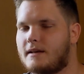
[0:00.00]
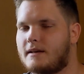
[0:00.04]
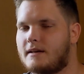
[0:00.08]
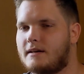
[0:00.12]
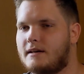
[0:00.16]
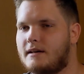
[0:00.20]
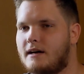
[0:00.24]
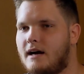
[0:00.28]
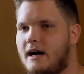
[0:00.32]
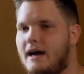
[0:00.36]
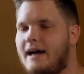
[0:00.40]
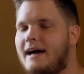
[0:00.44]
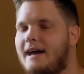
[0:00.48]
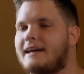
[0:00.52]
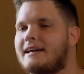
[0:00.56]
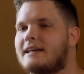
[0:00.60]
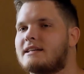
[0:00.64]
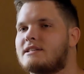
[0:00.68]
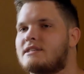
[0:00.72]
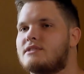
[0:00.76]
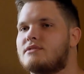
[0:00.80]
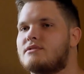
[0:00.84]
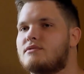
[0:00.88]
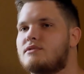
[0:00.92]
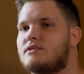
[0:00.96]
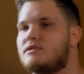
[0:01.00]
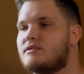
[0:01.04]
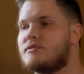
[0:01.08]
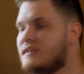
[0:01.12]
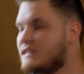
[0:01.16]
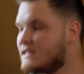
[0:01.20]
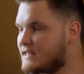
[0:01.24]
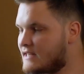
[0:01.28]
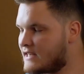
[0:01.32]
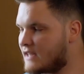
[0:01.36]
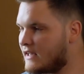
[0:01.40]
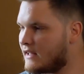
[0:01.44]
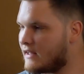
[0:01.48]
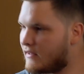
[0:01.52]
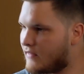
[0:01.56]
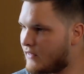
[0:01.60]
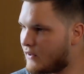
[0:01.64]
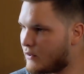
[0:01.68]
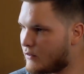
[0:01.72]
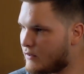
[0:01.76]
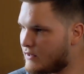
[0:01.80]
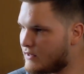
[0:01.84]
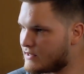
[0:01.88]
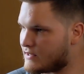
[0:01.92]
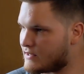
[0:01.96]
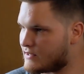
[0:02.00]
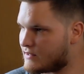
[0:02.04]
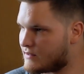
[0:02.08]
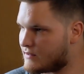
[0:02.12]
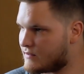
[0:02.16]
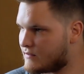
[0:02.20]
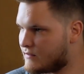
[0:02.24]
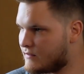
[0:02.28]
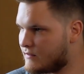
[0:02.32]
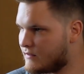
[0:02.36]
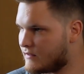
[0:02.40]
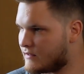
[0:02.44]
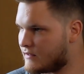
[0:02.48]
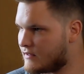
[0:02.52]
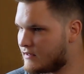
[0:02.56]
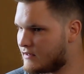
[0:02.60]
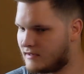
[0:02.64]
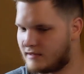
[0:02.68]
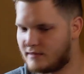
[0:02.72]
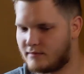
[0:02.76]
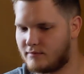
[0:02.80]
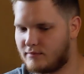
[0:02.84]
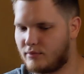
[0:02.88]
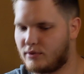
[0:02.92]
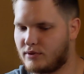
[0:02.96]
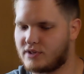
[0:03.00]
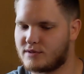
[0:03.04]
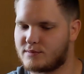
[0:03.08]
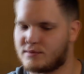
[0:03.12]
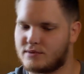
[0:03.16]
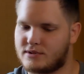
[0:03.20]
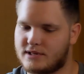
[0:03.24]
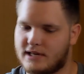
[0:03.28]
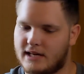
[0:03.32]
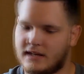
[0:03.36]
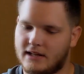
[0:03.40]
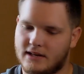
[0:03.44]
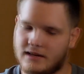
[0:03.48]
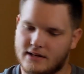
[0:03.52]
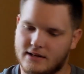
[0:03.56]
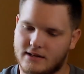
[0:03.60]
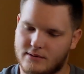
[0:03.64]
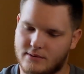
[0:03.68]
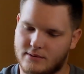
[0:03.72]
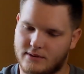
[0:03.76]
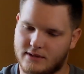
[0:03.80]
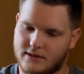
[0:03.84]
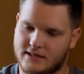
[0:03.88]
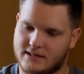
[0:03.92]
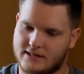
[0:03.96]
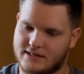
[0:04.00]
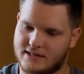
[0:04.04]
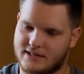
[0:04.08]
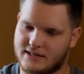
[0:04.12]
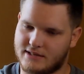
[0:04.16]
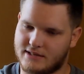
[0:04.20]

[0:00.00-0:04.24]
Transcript: I guess you did say that there was police brutality, and you think that's an